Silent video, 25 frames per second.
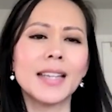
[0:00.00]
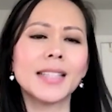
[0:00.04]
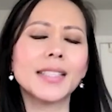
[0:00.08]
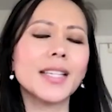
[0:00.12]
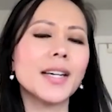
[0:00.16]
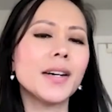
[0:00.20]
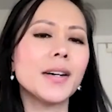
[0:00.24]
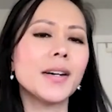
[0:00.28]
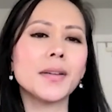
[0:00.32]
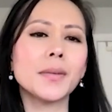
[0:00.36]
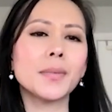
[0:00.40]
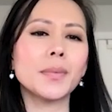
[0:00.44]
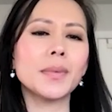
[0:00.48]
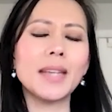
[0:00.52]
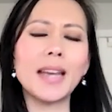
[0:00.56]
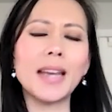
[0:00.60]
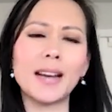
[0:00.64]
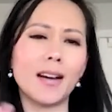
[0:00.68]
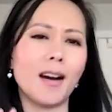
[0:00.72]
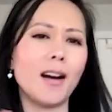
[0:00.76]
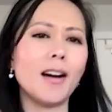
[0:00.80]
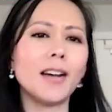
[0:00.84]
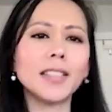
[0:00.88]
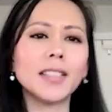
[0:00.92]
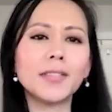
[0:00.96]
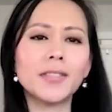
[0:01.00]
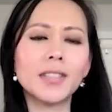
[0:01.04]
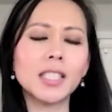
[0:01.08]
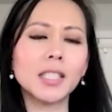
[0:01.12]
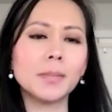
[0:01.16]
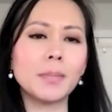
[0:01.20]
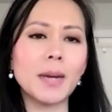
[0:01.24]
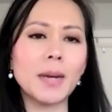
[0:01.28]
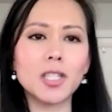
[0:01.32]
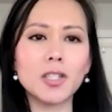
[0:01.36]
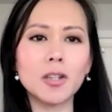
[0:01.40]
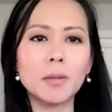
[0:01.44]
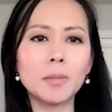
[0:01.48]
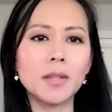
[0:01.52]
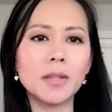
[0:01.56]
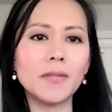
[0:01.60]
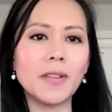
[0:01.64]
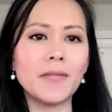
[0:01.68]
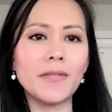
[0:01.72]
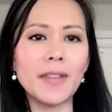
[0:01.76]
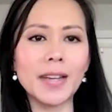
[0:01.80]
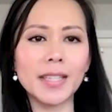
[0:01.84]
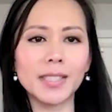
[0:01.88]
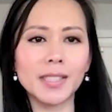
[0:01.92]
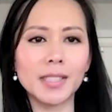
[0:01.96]
So yeah, all different spectrum of
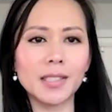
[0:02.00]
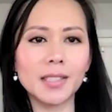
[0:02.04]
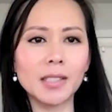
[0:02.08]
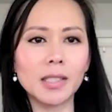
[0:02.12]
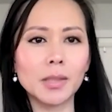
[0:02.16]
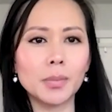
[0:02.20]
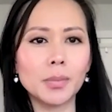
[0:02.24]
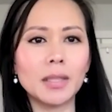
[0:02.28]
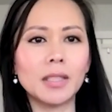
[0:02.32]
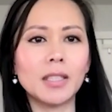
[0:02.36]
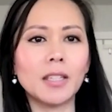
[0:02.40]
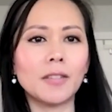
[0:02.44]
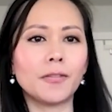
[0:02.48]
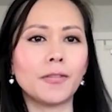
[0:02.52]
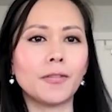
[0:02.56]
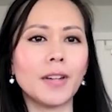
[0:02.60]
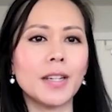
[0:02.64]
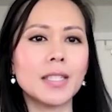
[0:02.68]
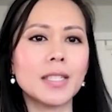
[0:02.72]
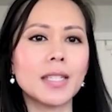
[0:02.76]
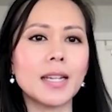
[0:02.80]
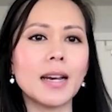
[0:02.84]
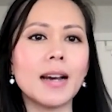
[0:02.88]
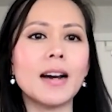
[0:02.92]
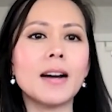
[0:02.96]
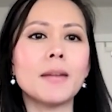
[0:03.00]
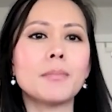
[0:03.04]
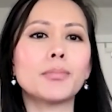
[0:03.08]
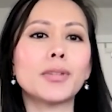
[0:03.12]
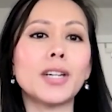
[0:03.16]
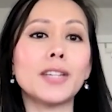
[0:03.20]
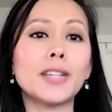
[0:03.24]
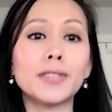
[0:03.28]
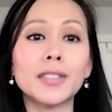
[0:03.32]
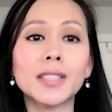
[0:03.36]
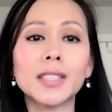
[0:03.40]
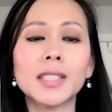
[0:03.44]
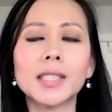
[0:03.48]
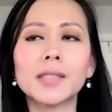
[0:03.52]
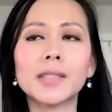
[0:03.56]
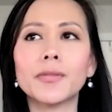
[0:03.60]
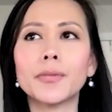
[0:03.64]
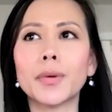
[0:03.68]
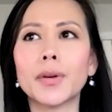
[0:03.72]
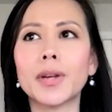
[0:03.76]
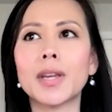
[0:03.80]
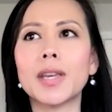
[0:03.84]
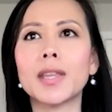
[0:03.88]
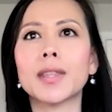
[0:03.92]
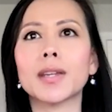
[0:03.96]
investors with different preference
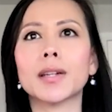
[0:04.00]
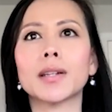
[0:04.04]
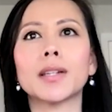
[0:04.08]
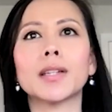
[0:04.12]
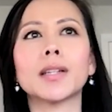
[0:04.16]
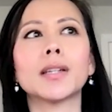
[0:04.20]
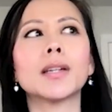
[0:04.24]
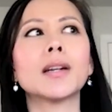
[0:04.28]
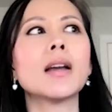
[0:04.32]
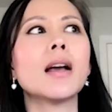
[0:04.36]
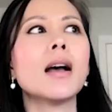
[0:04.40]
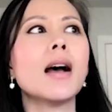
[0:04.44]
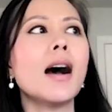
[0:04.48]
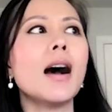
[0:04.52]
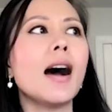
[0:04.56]
for either,